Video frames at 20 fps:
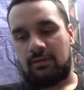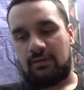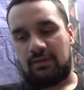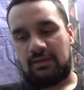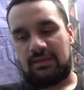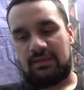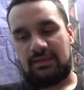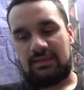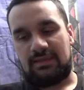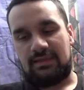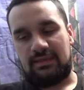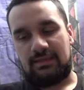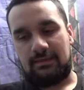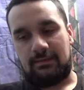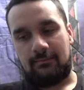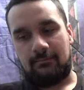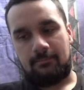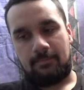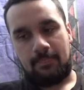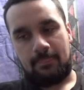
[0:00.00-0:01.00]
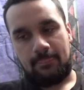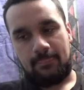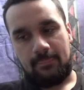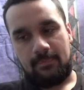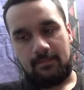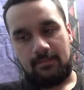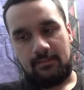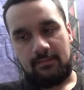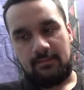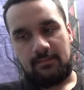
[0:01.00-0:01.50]
He
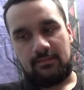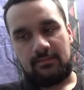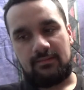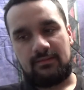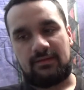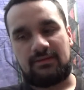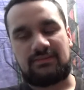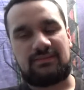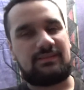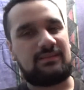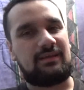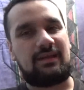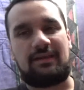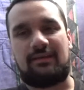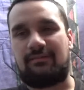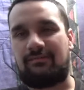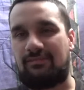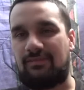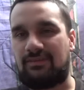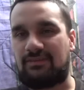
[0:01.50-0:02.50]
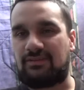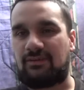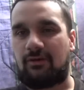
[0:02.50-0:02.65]
gets kind of this